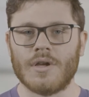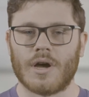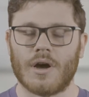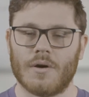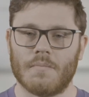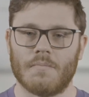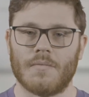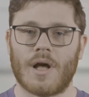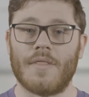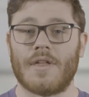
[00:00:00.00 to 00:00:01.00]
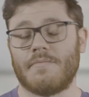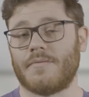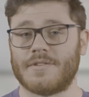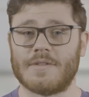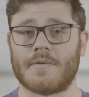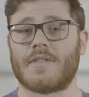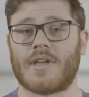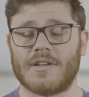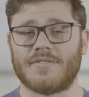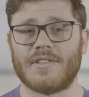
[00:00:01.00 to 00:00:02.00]
And then obviously make the
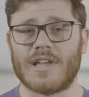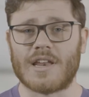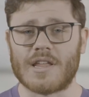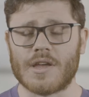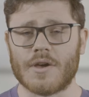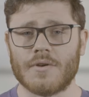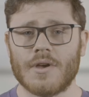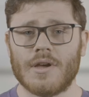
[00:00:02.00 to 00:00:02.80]
case for the NEU.